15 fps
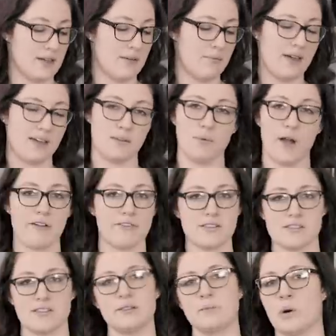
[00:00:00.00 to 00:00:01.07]
making
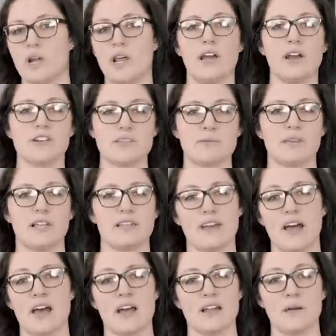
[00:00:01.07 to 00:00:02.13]
breakfast in the morning or something like
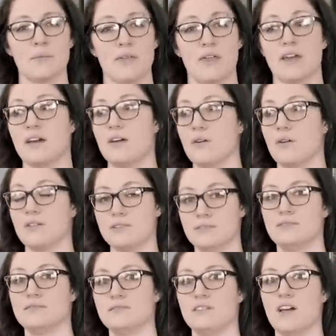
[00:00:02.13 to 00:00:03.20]
that, I'm like, oh,
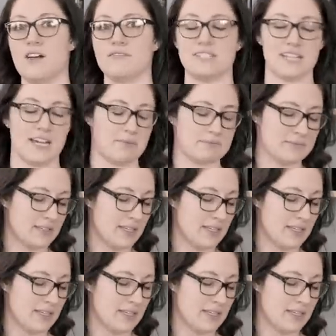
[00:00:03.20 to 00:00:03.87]
coffee time.